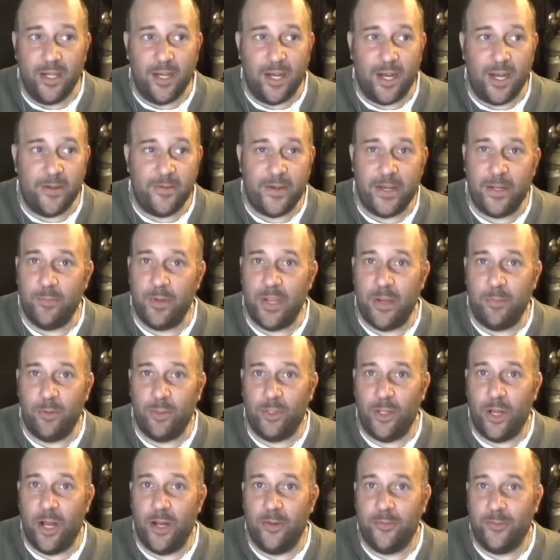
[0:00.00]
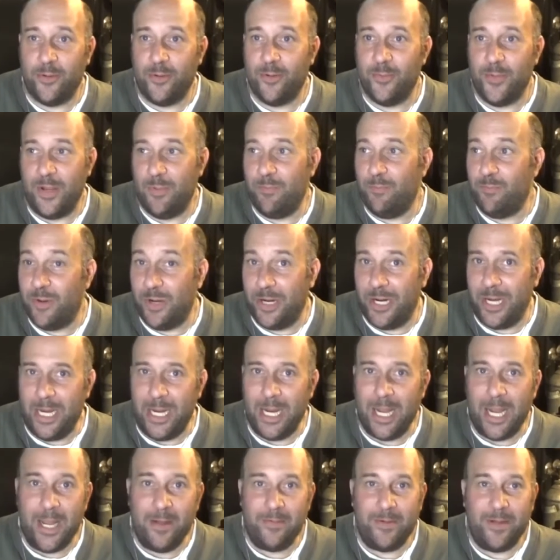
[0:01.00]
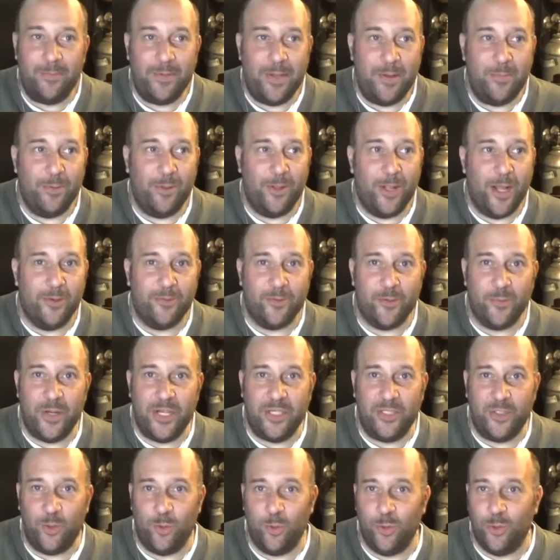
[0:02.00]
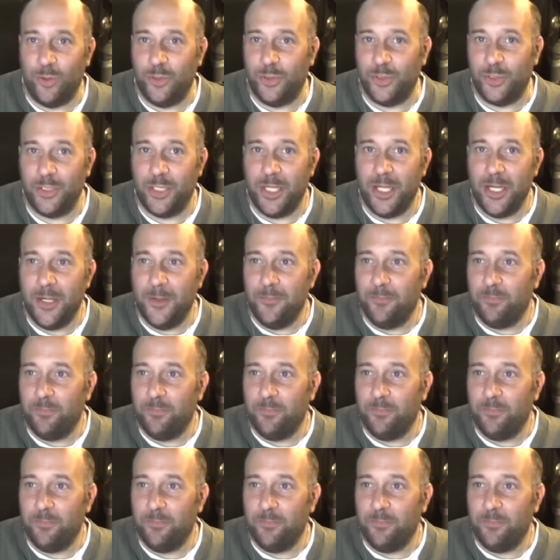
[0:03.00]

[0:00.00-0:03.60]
I've had people offer me money, I've had people offer me tools